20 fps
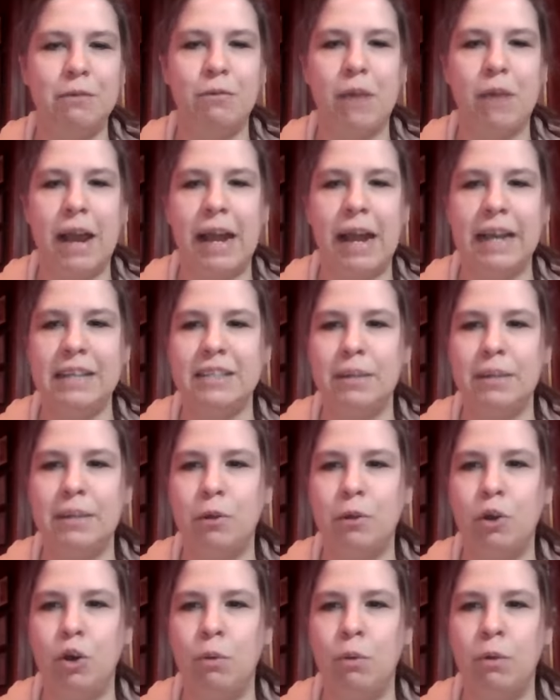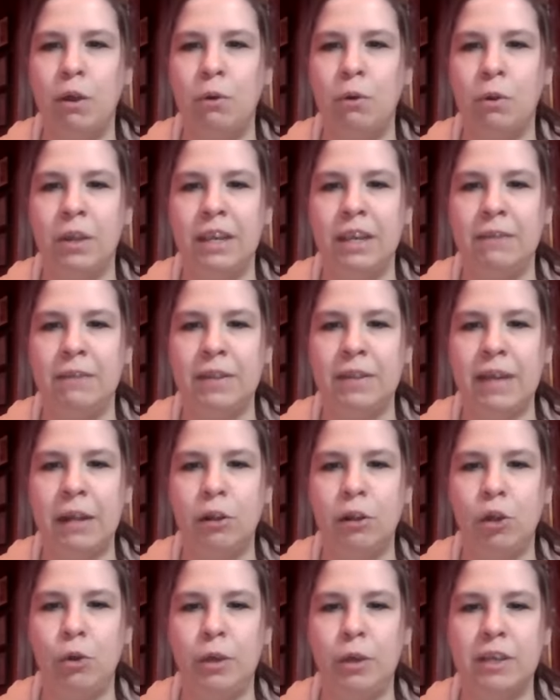rise up cobra or even that
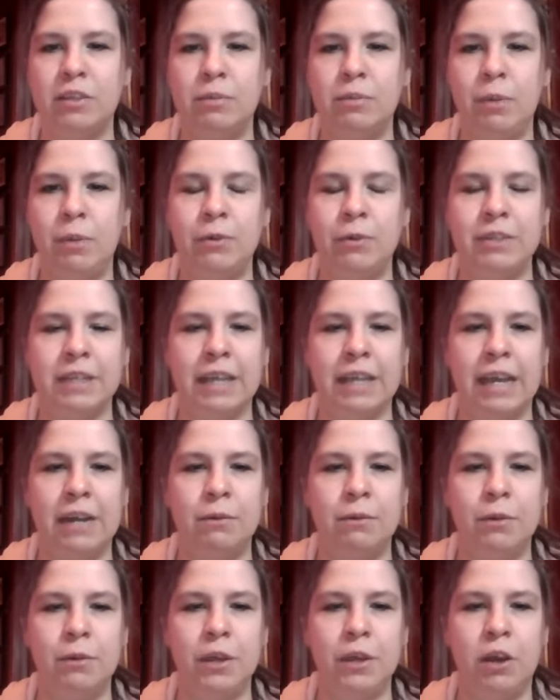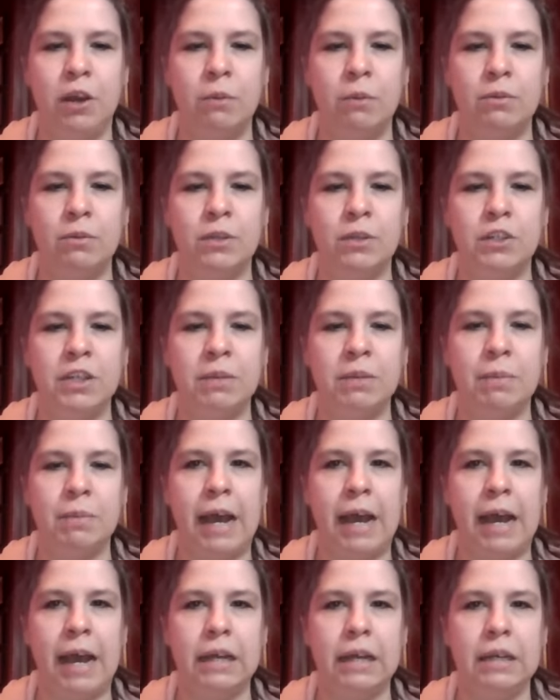locust pose again with the arms reaching
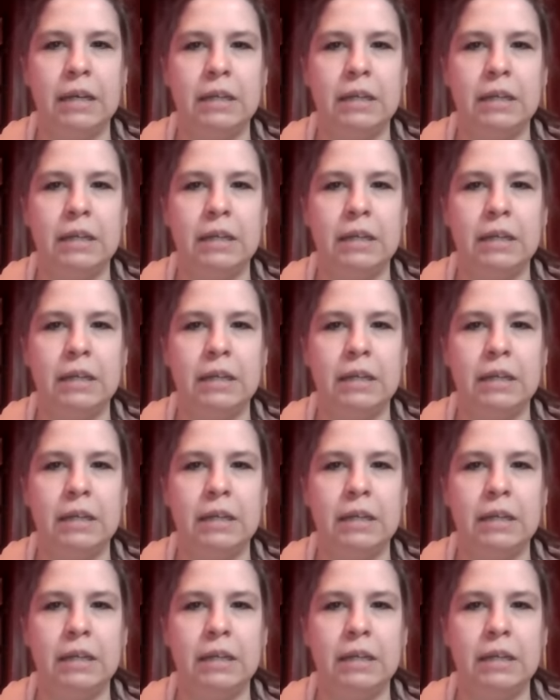back